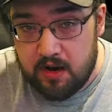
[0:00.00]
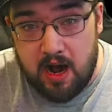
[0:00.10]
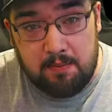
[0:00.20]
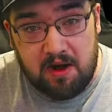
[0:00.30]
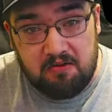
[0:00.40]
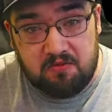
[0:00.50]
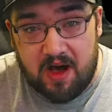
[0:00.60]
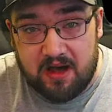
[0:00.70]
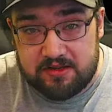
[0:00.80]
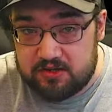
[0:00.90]
On my
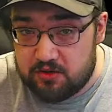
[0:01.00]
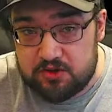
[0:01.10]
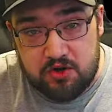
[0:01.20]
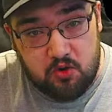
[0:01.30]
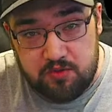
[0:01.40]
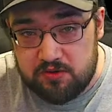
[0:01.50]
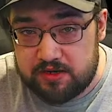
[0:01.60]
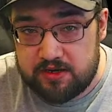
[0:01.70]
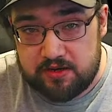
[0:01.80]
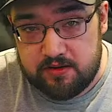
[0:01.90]
VODs, there's no
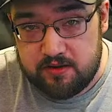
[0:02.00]
music.